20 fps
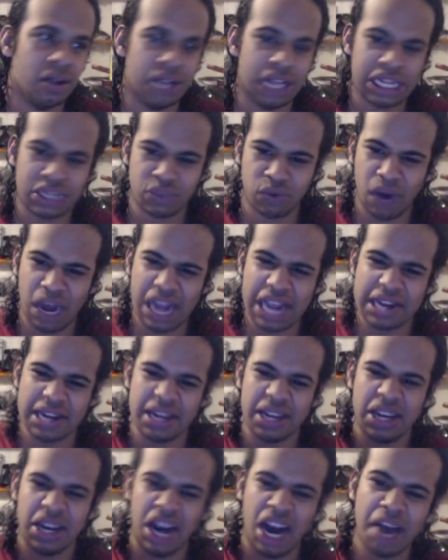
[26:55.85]
right,
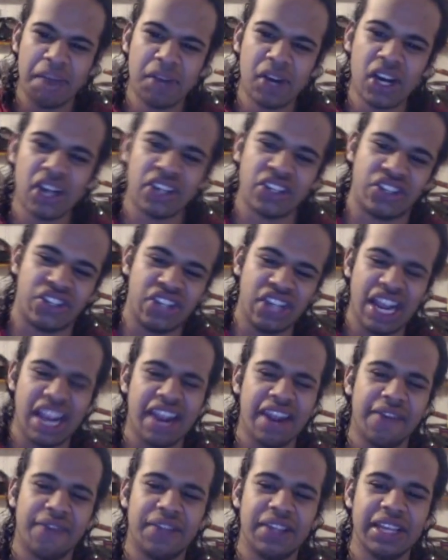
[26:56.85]
I'm gonna save
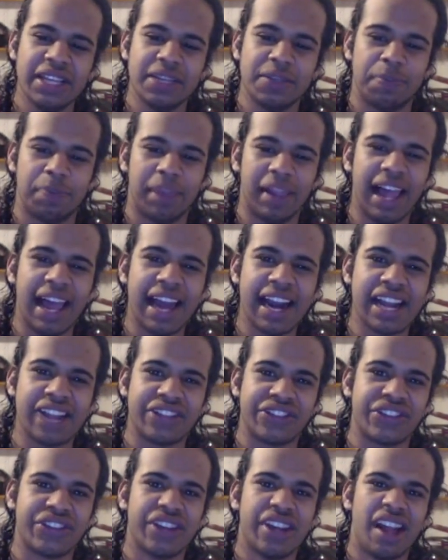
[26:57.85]
these planets
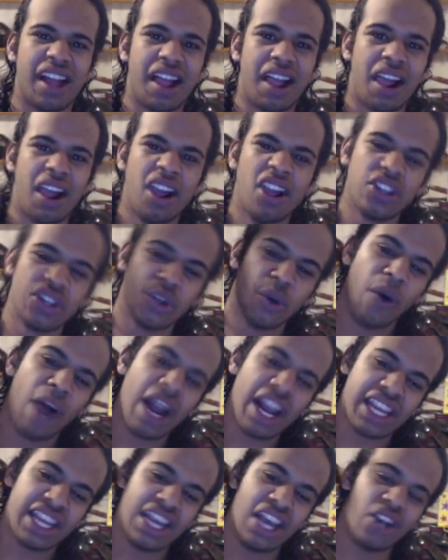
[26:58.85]
so I
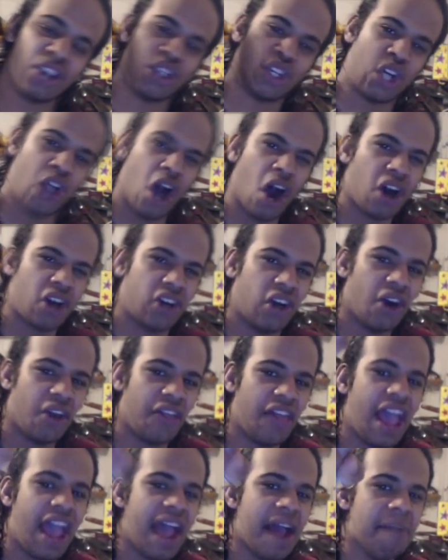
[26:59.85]
can conquer
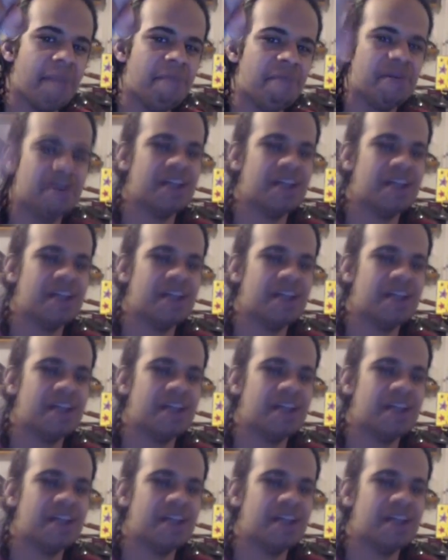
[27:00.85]
them!